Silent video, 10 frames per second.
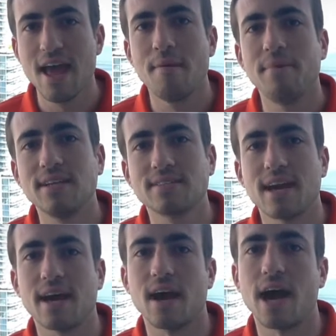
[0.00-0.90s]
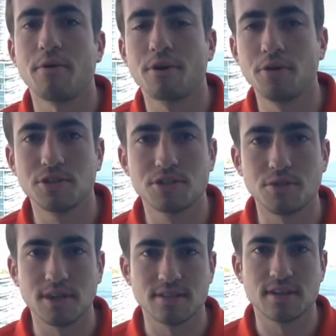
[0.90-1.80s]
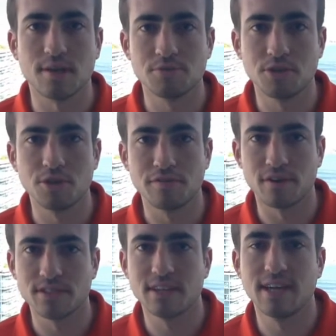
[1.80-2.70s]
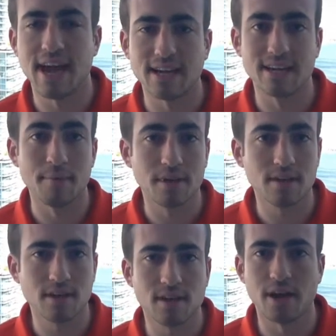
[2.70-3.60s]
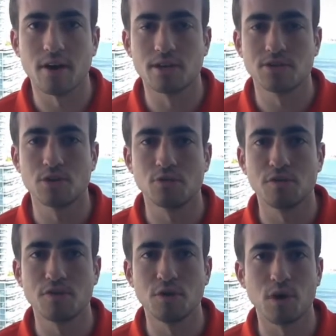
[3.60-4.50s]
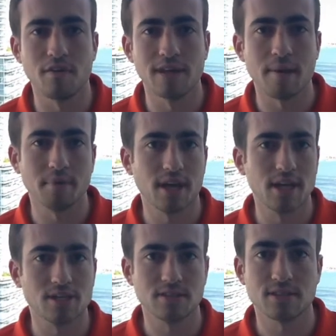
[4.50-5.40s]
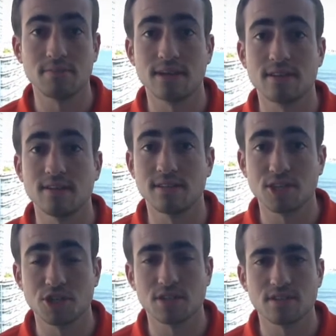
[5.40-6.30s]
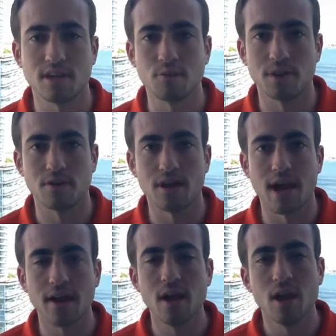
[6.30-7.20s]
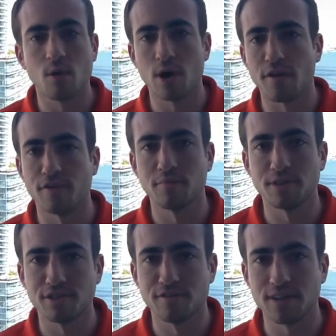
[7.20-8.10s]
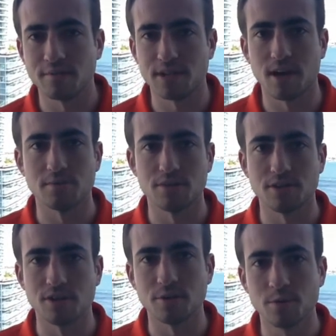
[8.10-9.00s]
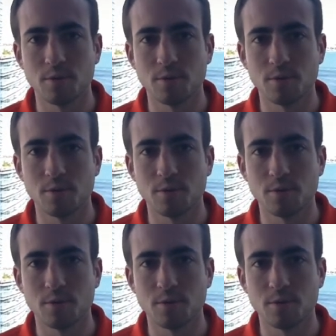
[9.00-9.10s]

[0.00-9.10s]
Means that I recruit students to come to the university academically, and I also review all the applications and make the decisions on whether or not we offer admission for them to come to the U.